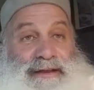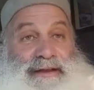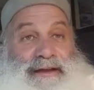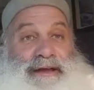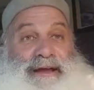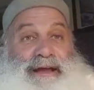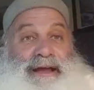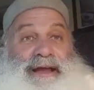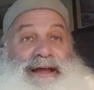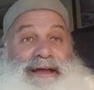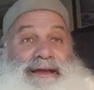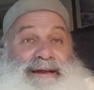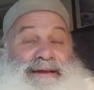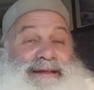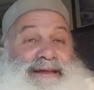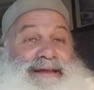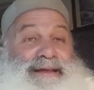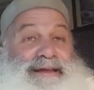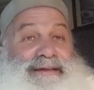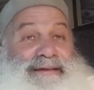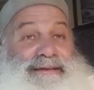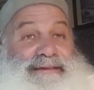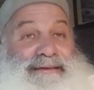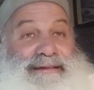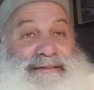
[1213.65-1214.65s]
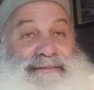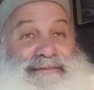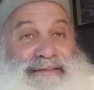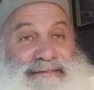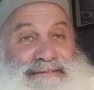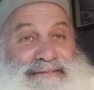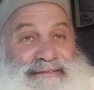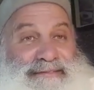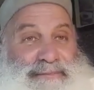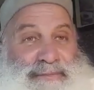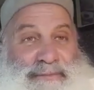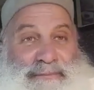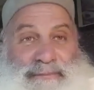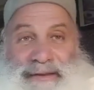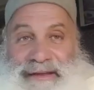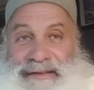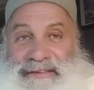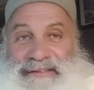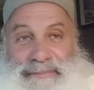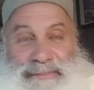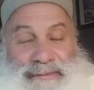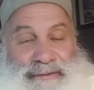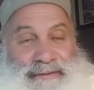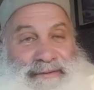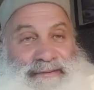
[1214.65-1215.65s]
And this has been my
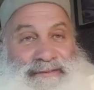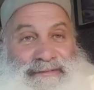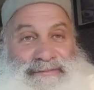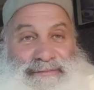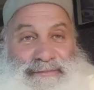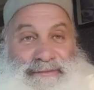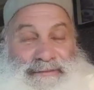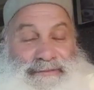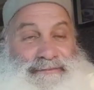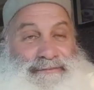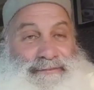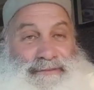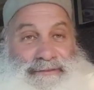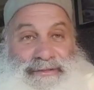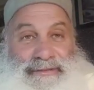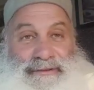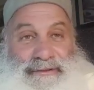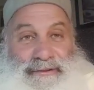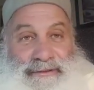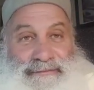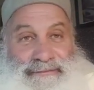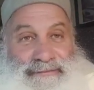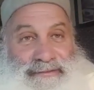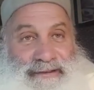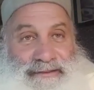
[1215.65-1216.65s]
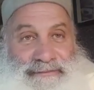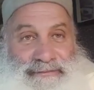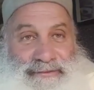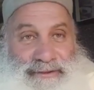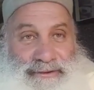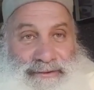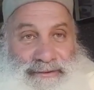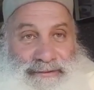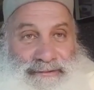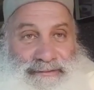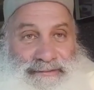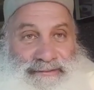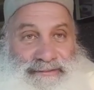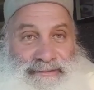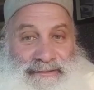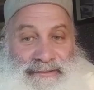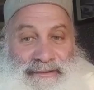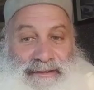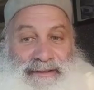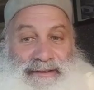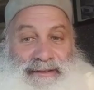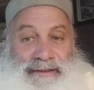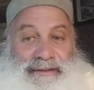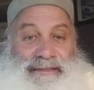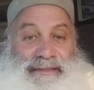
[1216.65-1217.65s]
experience for 35 years,
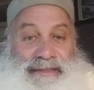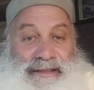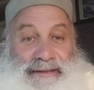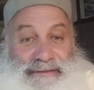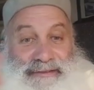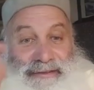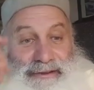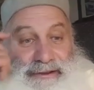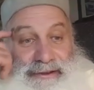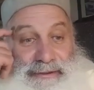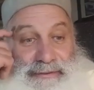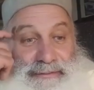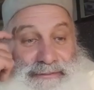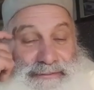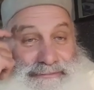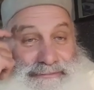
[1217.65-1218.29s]
that, you know,